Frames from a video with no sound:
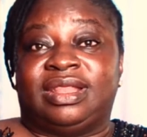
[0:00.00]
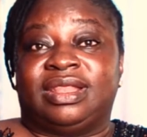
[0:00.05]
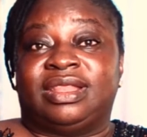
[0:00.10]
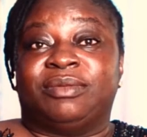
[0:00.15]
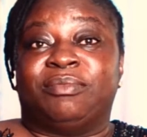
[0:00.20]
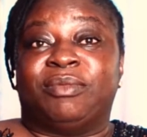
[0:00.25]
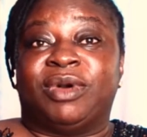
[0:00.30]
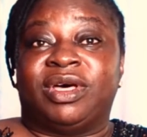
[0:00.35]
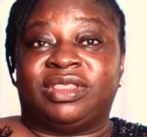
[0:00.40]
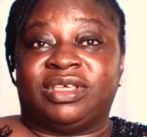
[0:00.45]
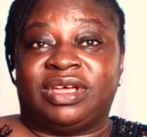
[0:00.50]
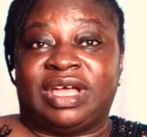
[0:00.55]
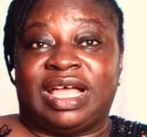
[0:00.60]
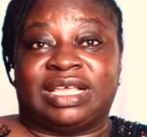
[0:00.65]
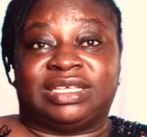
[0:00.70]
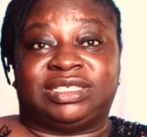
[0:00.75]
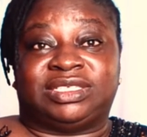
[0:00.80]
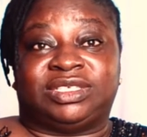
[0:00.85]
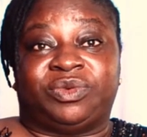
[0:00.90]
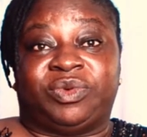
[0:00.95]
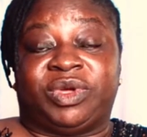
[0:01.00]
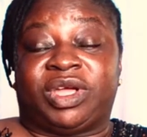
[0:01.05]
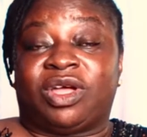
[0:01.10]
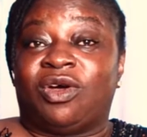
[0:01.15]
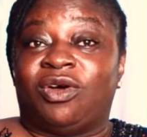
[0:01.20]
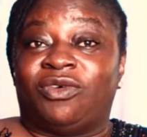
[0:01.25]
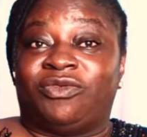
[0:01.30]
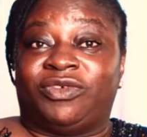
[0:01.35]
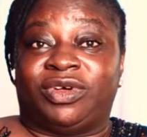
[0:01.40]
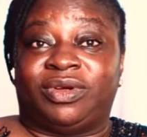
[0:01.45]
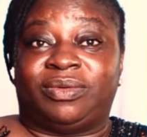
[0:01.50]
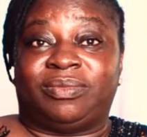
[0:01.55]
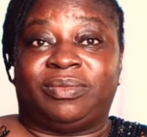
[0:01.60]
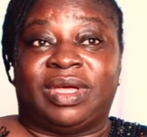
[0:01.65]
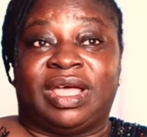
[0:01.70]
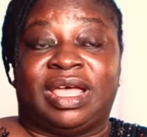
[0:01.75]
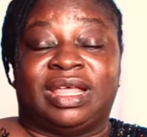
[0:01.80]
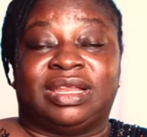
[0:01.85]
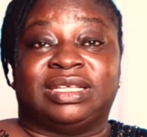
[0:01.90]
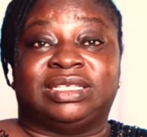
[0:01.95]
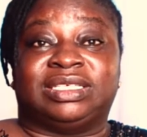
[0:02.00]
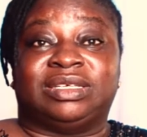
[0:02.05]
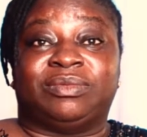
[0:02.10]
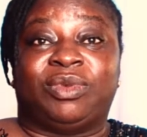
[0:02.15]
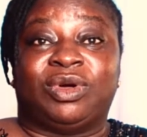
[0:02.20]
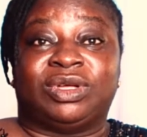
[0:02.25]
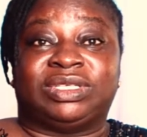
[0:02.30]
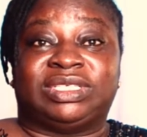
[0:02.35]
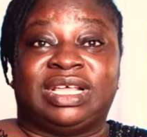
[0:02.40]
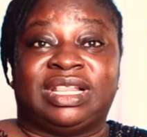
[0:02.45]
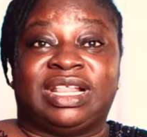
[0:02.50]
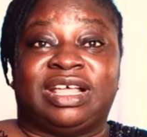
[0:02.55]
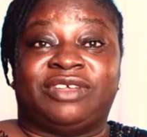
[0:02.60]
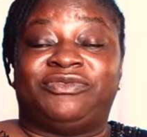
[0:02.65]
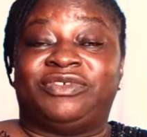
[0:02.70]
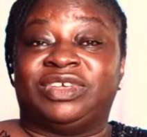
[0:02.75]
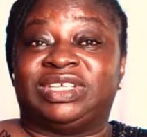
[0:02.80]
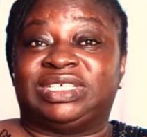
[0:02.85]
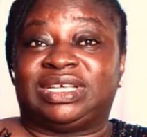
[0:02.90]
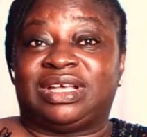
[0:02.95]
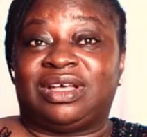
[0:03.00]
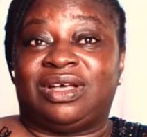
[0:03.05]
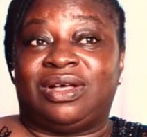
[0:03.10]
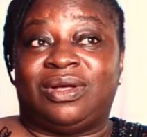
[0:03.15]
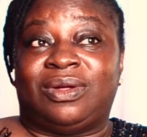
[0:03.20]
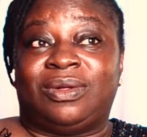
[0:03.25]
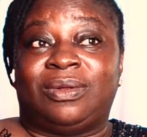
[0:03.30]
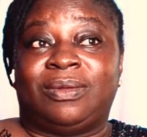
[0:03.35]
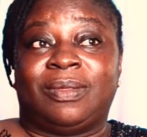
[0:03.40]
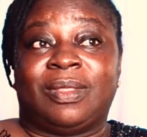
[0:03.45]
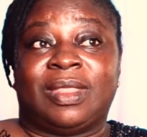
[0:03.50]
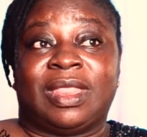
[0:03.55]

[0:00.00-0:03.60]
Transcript: The mother has to recover, and it's important that physical